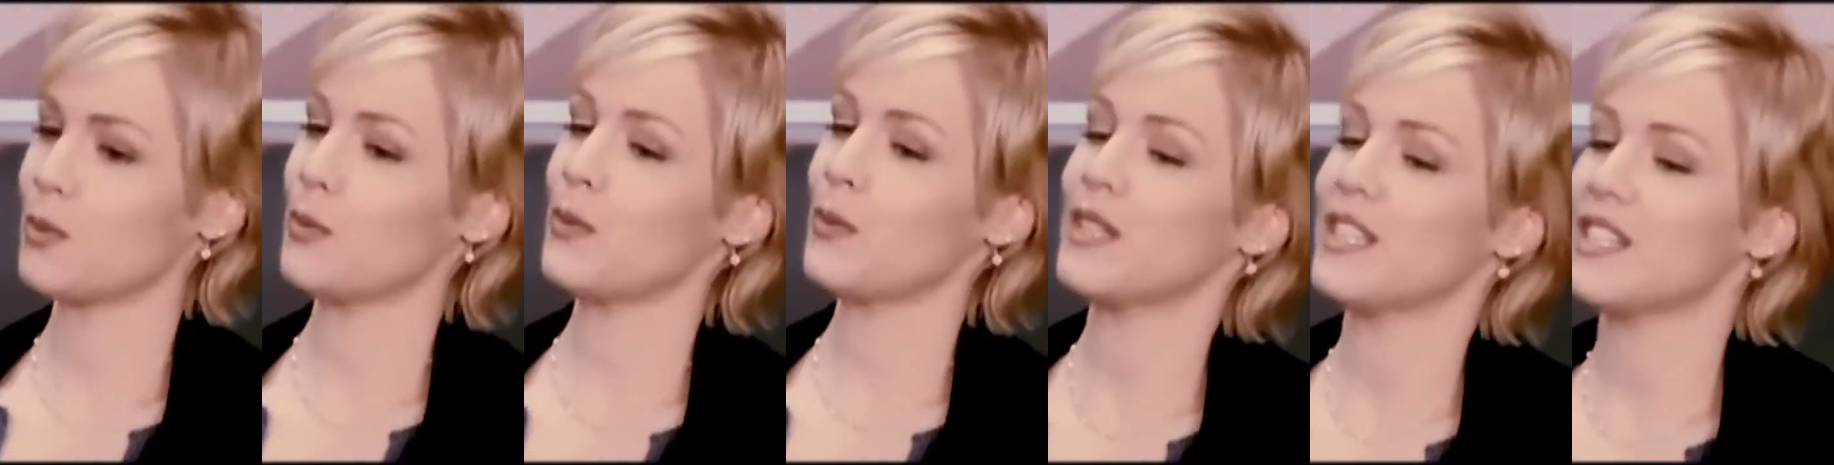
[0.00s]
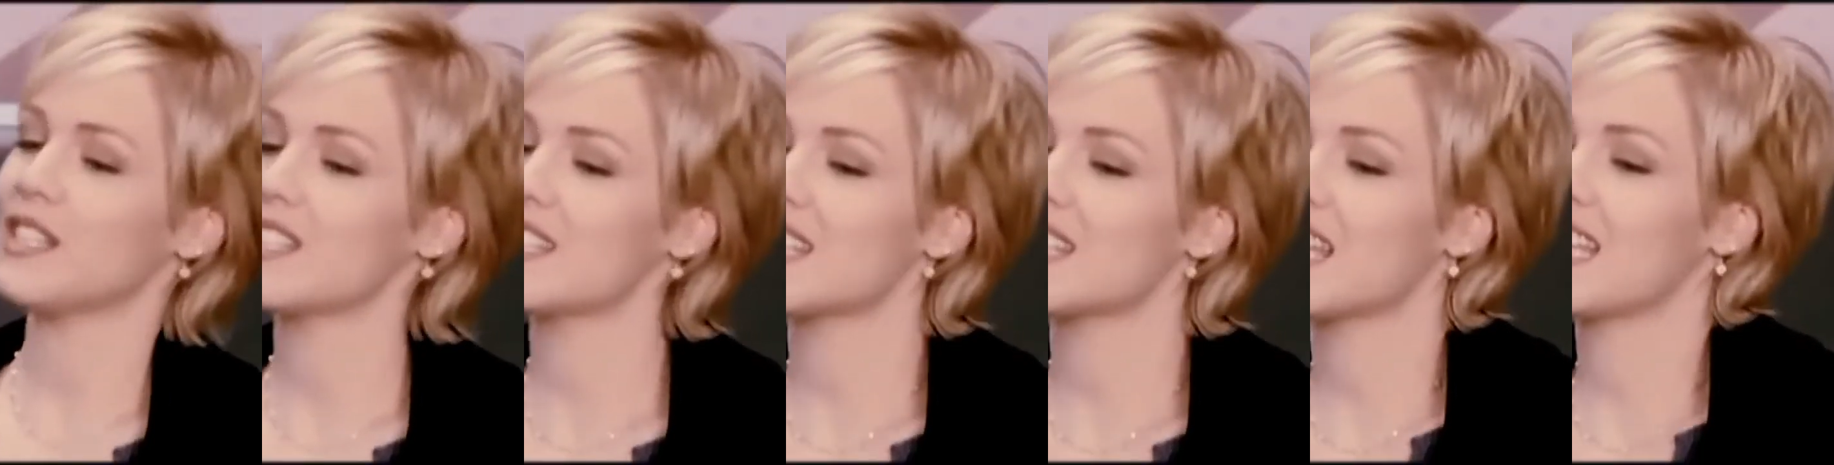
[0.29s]
Well,
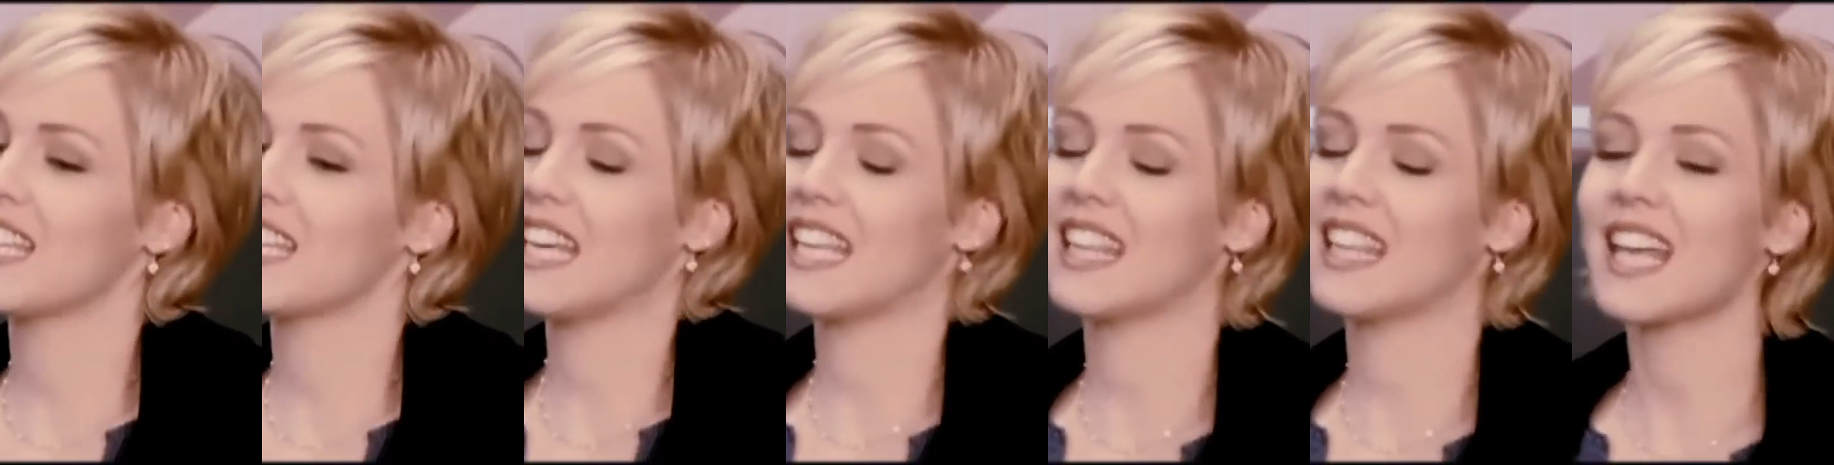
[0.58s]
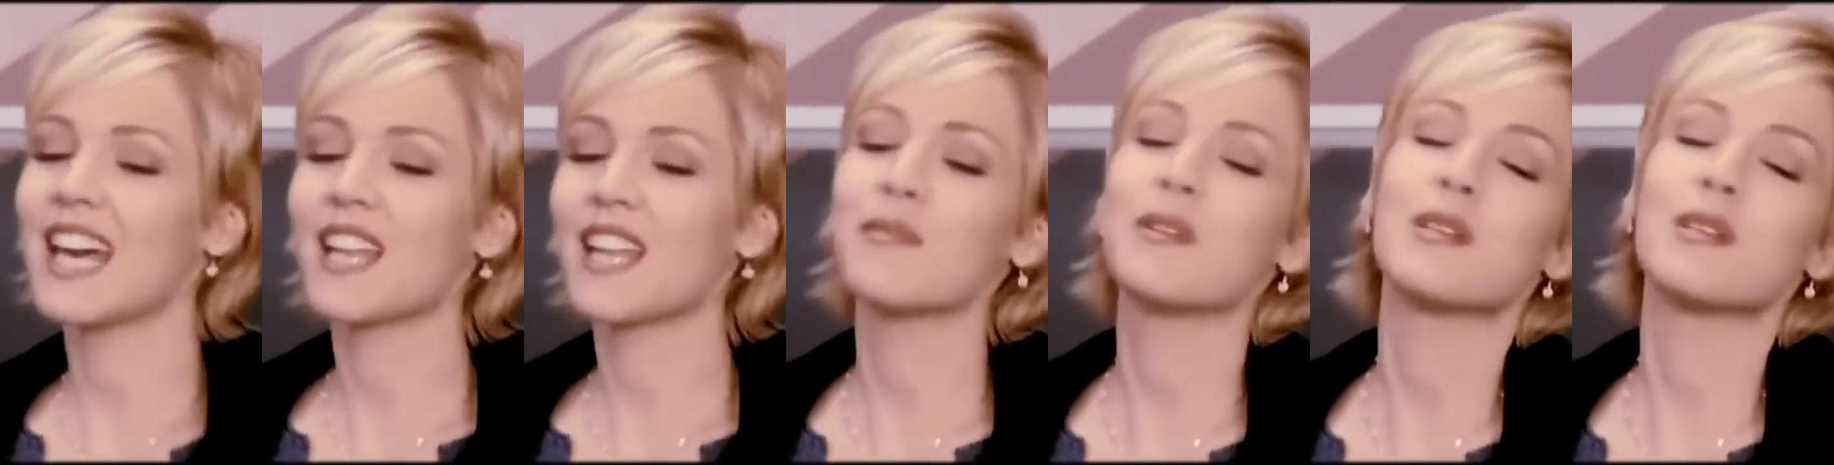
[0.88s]
when you say it
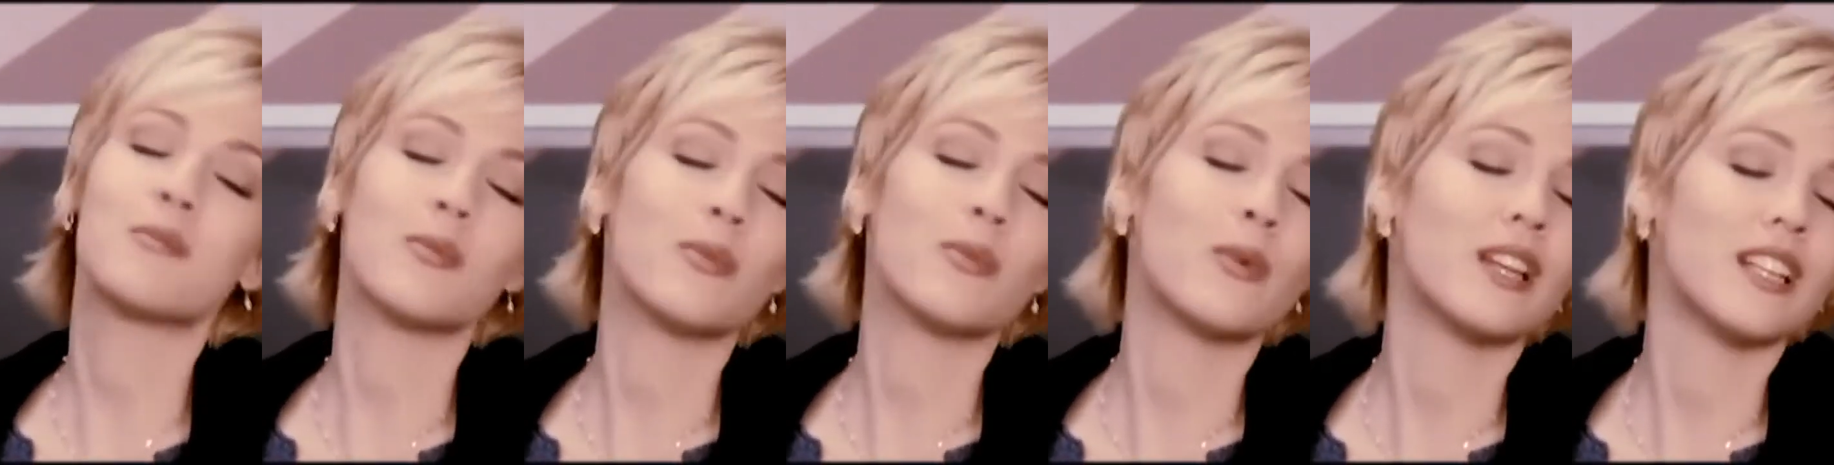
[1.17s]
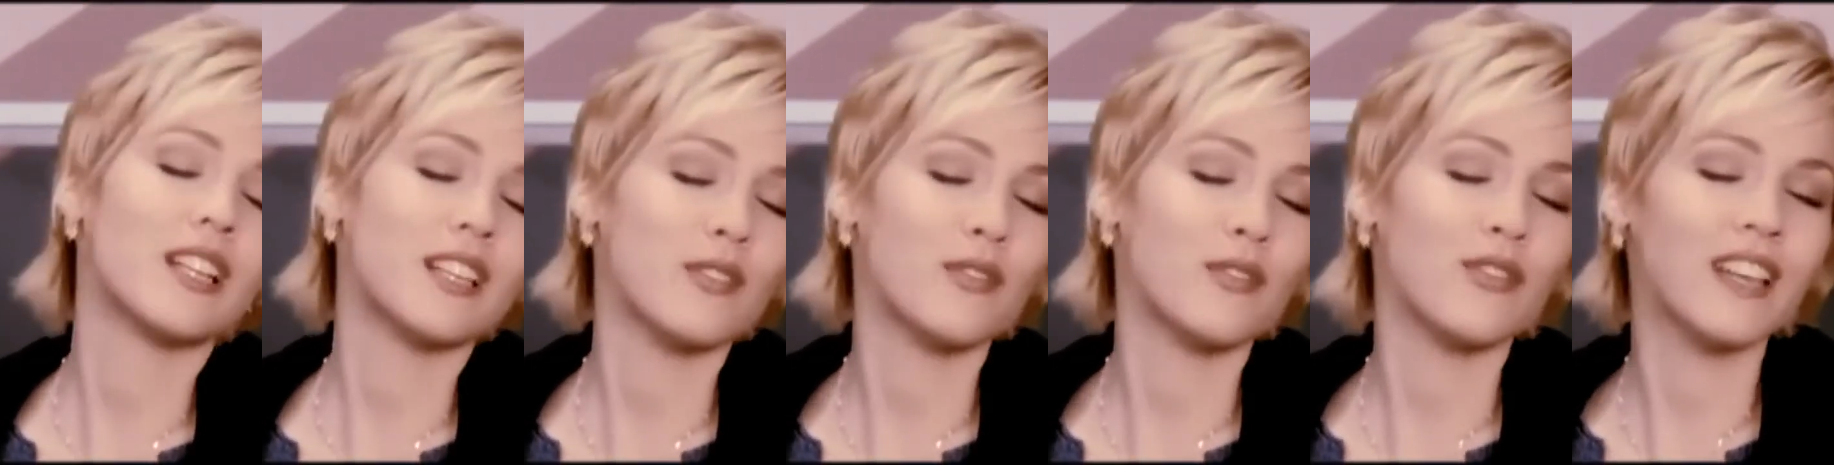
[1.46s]
like that, it makes me
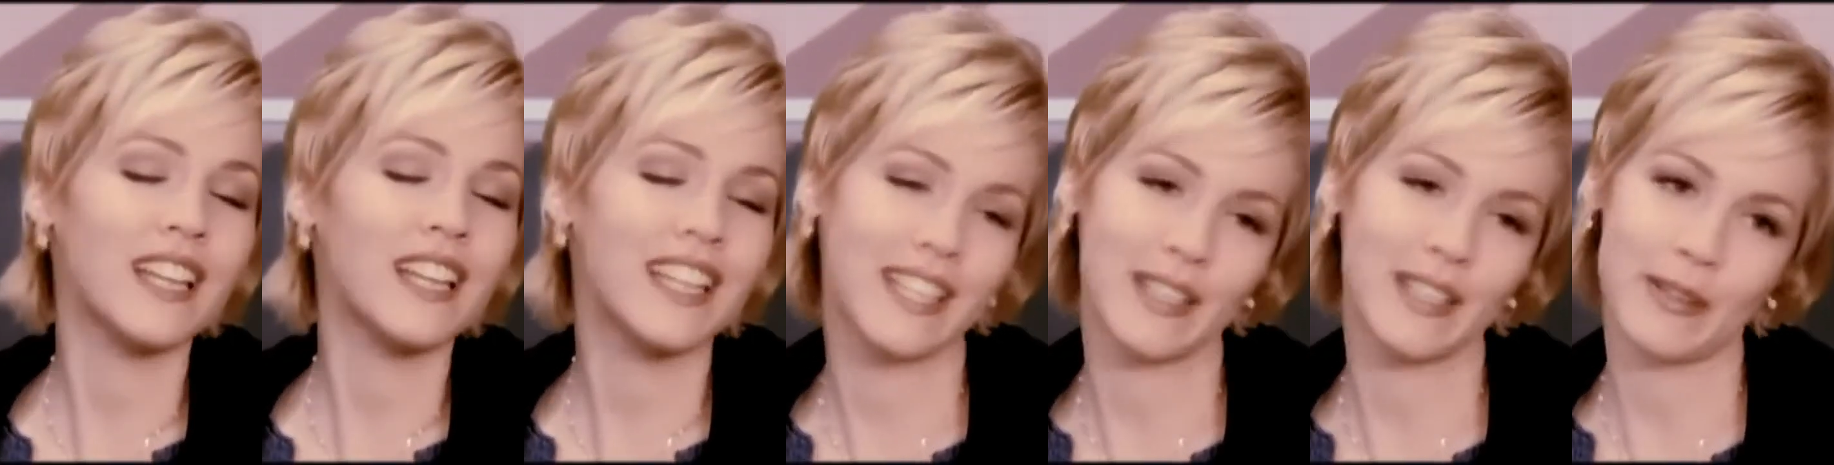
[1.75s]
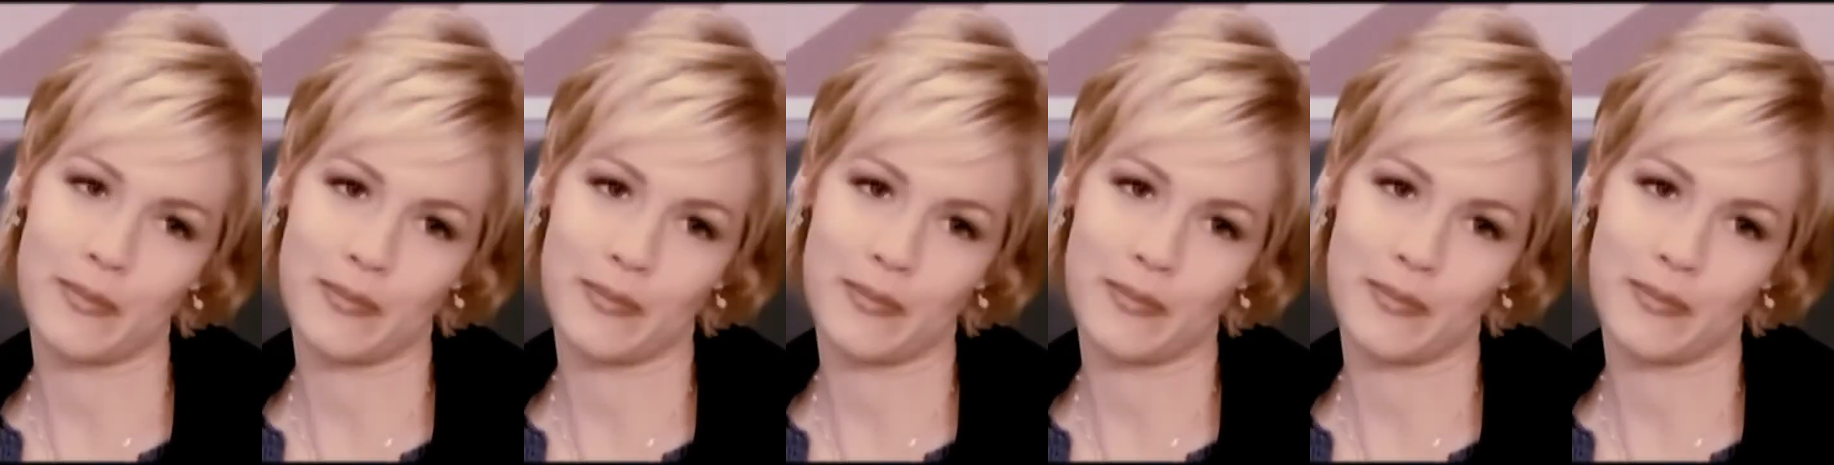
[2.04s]
want to defend